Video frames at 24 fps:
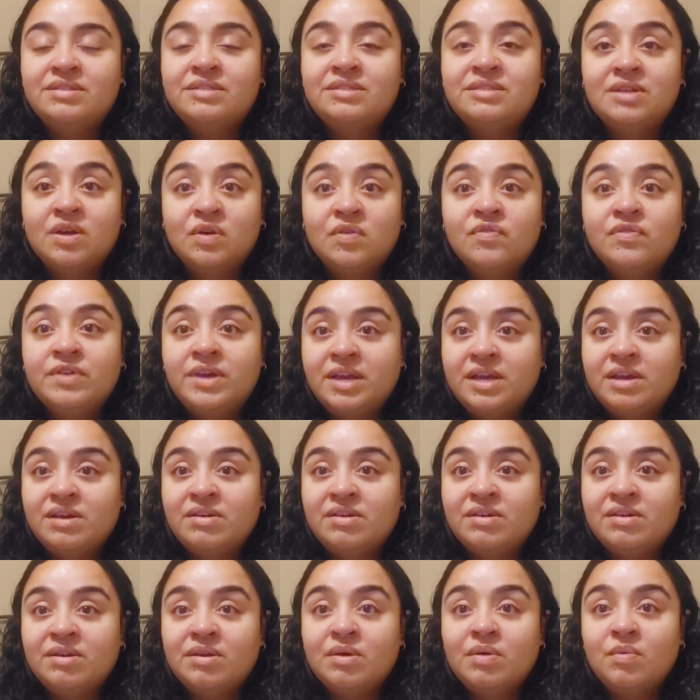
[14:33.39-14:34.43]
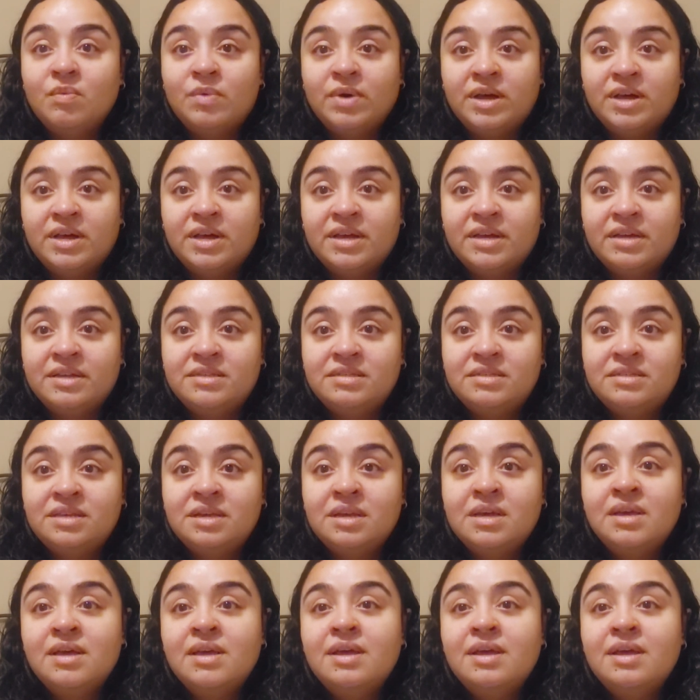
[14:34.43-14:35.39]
self care wise